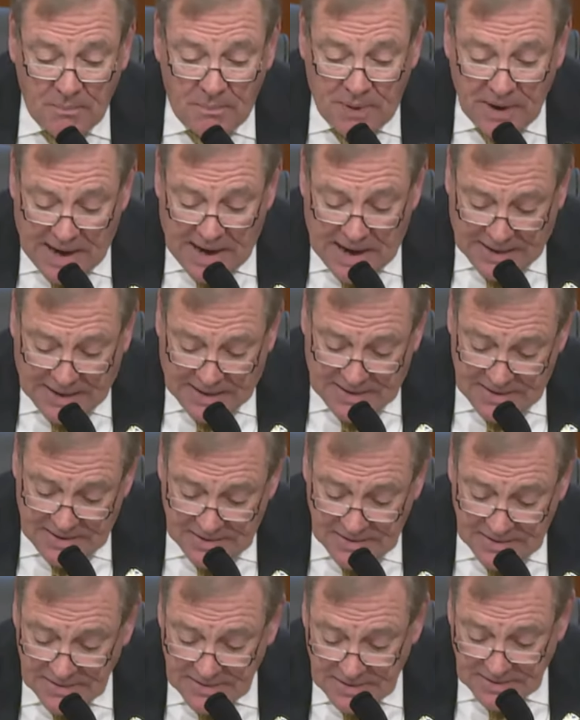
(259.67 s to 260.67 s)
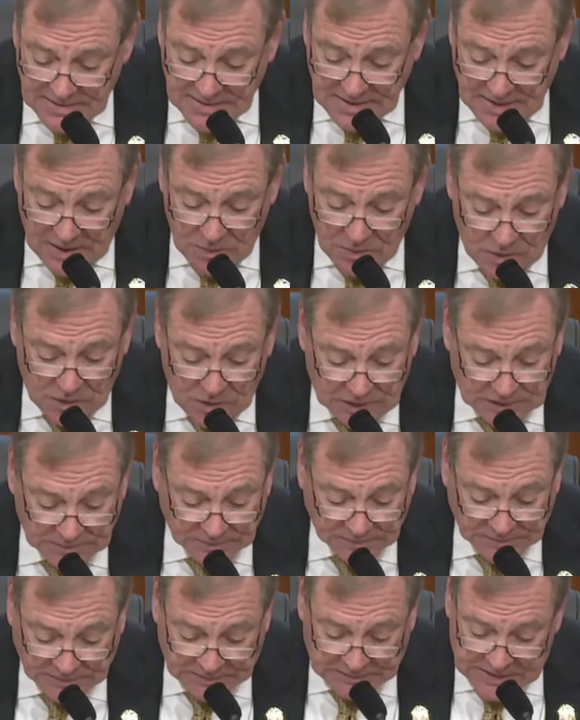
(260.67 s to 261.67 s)
back to
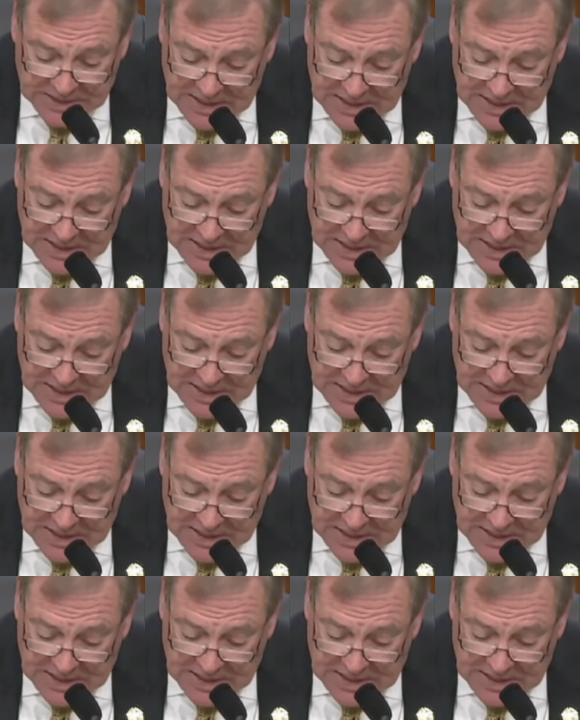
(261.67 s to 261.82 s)
Taiwan.